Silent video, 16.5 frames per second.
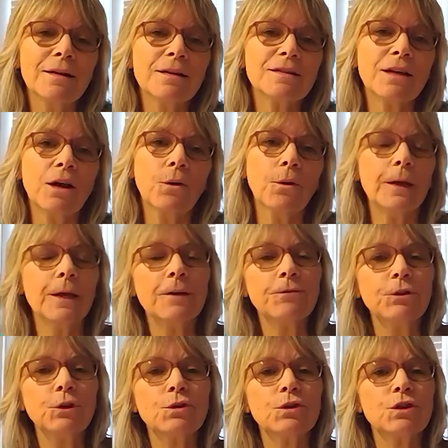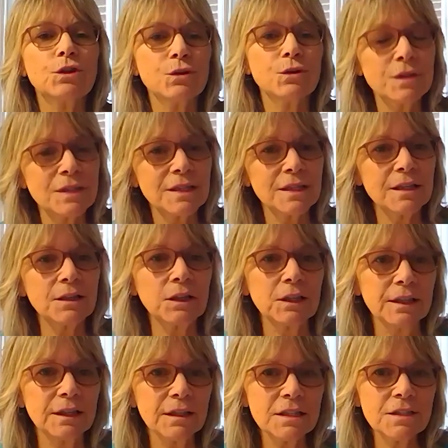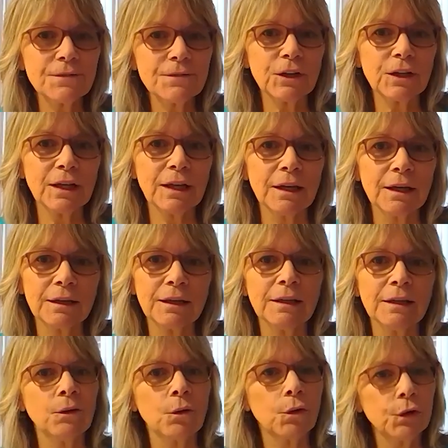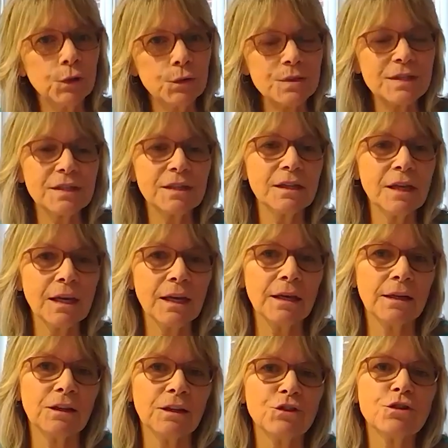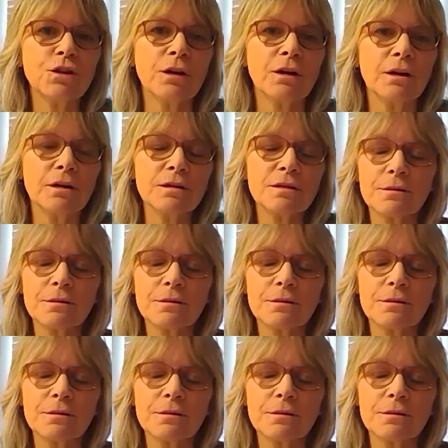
So if you do see lids for canning or you see canning jars,